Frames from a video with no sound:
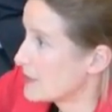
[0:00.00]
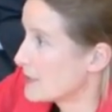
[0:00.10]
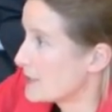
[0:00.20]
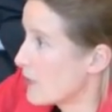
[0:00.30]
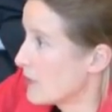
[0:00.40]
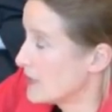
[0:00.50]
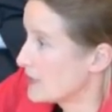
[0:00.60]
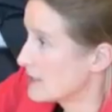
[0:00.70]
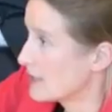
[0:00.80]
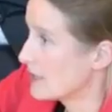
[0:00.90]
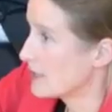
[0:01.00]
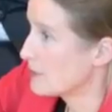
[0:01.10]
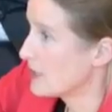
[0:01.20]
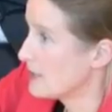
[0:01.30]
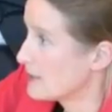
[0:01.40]
this is our
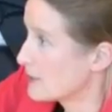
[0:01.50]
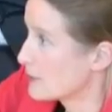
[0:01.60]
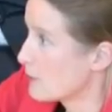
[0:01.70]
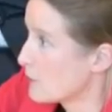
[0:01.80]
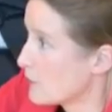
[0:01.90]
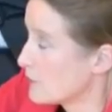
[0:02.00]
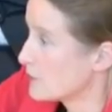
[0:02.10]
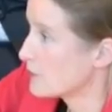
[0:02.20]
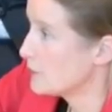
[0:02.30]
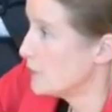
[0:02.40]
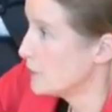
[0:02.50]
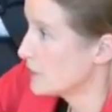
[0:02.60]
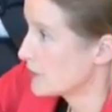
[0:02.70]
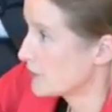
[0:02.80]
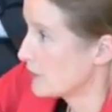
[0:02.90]
understanding. Please exclude also
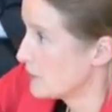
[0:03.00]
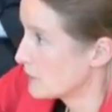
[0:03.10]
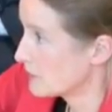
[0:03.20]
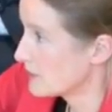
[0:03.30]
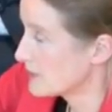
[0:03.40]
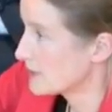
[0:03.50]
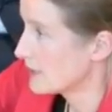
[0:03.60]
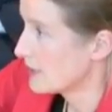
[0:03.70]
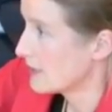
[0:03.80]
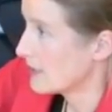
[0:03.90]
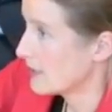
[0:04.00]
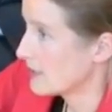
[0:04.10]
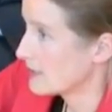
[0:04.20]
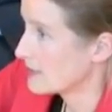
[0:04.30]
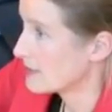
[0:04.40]
abuse tribunals.
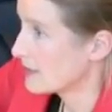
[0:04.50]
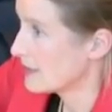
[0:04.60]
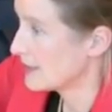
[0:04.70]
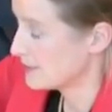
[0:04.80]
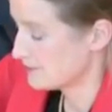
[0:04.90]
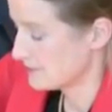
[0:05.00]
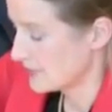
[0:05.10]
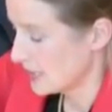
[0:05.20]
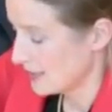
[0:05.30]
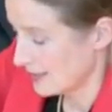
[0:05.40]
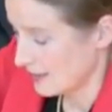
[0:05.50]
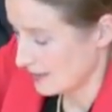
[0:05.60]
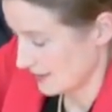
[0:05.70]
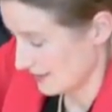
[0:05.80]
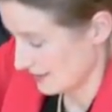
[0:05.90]
And um,
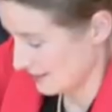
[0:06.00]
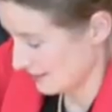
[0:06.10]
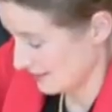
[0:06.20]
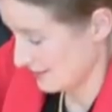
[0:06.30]
uh,